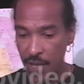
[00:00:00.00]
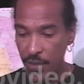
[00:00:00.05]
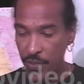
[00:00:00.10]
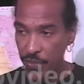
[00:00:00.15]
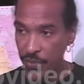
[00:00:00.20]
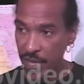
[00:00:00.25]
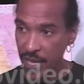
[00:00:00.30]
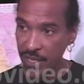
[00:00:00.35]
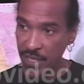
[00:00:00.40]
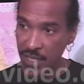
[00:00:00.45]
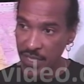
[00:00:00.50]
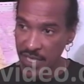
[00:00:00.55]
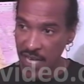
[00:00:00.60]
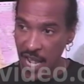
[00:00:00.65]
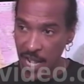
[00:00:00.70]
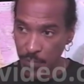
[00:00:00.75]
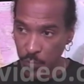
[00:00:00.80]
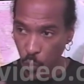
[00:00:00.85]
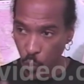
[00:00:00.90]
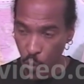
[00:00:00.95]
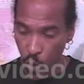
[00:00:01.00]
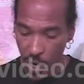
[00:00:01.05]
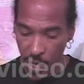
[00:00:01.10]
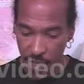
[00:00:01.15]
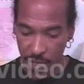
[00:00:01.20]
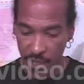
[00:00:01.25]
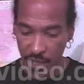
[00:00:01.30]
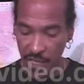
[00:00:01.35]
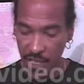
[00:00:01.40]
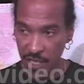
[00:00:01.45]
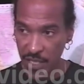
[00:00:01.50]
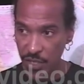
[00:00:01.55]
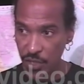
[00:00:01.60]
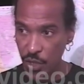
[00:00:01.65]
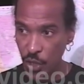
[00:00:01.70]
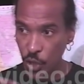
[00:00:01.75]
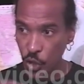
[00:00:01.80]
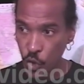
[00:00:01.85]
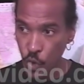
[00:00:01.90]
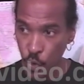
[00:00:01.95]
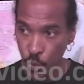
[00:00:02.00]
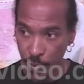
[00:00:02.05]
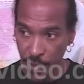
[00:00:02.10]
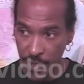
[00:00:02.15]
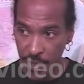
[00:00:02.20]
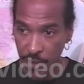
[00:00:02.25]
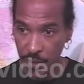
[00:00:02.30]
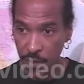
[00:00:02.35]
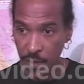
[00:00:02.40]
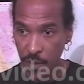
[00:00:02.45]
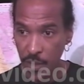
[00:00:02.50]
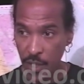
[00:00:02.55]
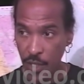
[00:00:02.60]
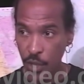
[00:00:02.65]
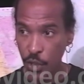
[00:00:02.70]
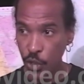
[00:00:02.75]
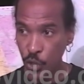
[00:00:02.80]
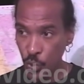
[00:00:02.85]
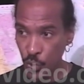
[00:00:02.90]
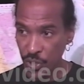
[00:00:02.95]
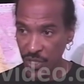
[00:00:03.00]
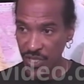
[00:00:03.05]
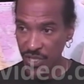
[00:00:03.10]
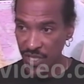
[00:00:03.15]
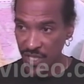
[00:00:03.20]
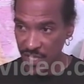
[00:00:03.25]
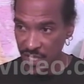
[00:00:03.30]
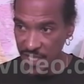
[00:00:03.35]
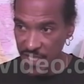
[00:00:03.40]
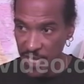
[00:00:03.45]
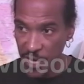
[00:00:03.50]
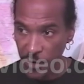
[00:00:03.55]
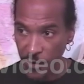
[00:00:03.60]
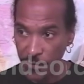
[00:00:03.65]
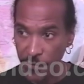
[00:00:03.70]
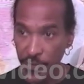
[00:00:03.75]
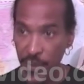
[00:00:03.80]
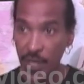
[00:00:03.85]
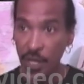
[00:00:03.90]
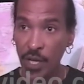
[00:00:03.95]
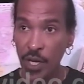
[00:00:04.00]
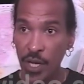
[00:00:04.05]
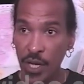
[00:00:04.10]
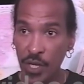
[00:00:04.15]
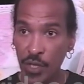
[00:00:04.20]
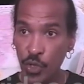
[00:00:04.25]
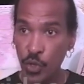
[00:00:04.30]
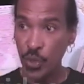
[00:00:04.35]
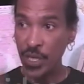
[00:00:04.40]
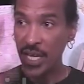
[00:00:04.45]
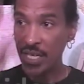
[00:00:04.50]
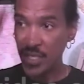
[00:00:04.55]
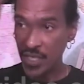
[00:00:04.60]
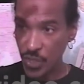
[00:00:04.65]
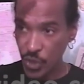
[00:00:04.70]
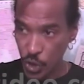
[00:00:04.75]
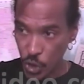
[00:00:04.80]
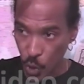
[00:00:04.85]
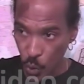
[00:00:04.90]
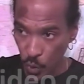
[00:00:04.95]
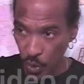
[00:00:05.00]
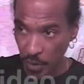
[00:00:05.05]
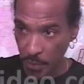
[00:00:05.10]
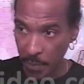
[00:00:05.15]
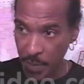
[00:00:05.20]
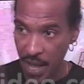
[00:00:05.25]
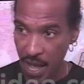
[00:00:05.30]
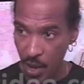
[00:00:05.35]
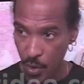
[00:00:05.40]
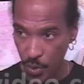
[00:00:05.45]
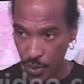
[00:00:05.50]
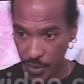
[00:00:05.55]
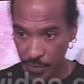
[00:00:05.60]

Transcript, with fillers: Then the type one is the human uses itself to get the solar power.